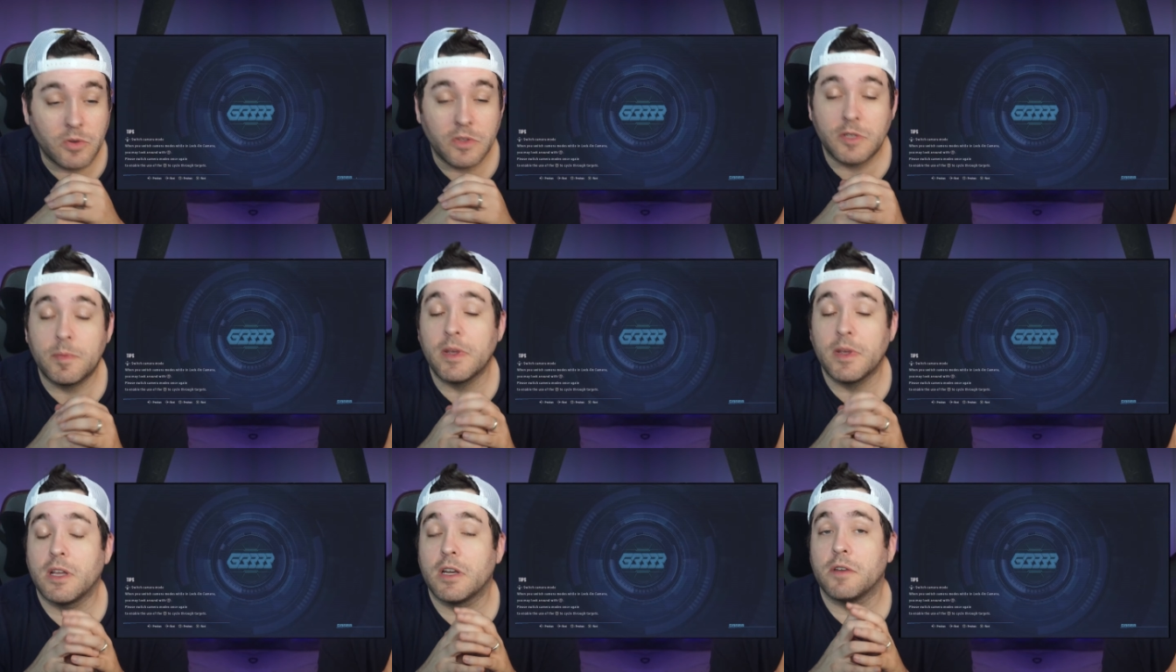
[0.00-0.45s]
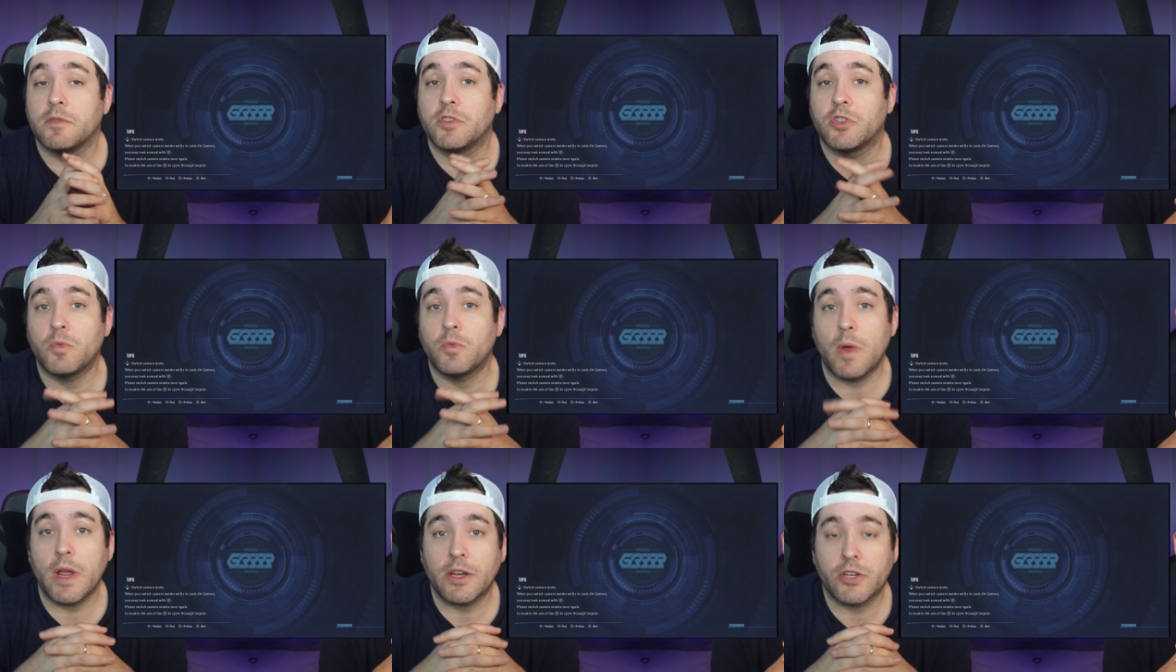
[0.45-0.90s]
And speaking of
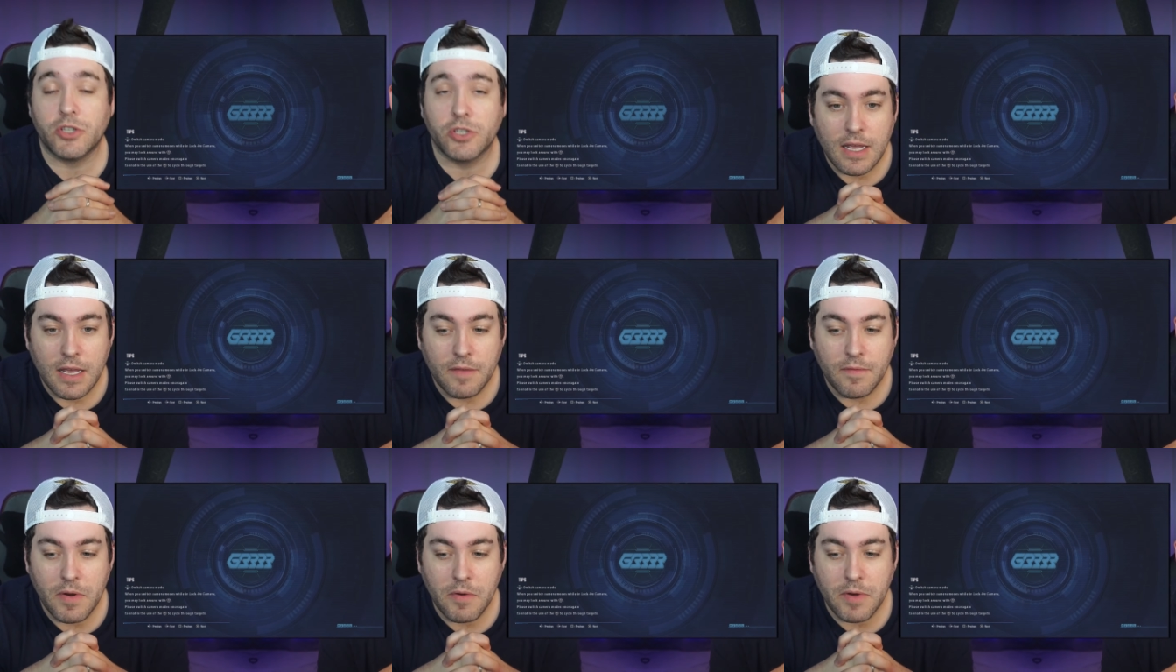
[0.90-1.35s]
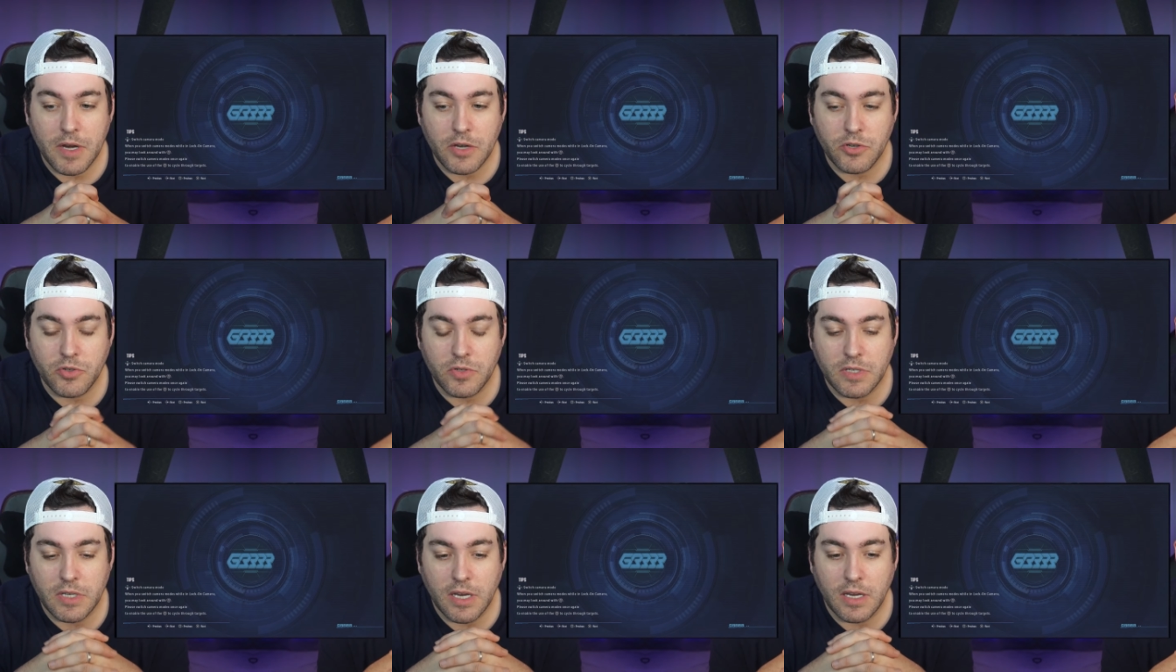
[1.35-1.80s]
Switch, very
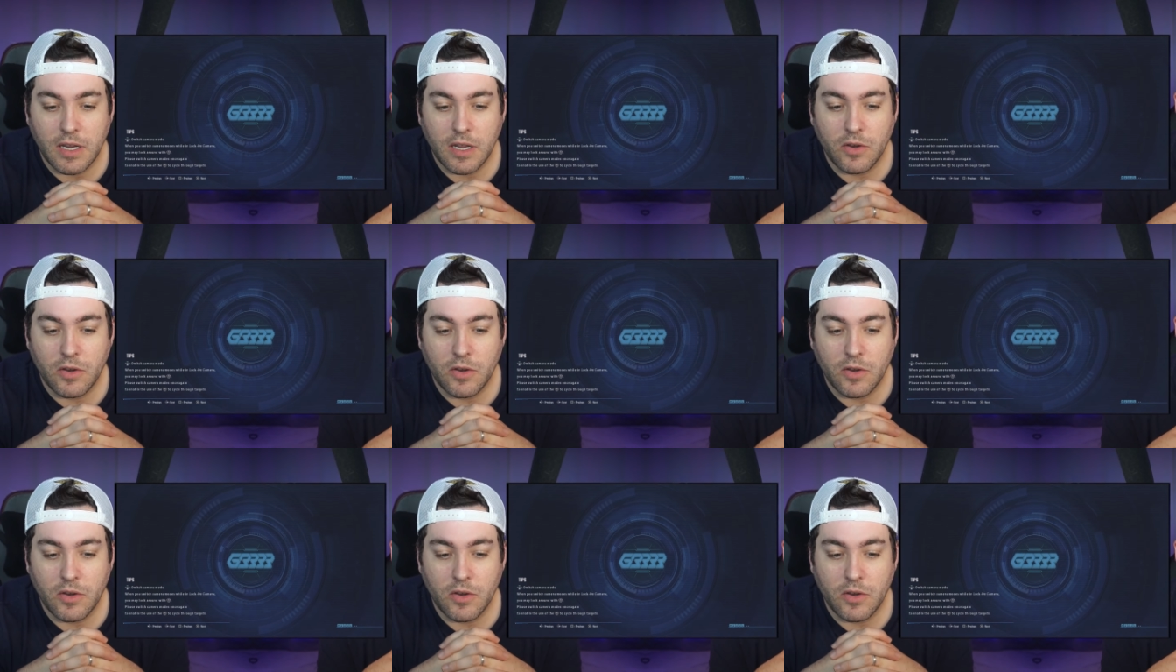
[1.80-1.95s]
interesting.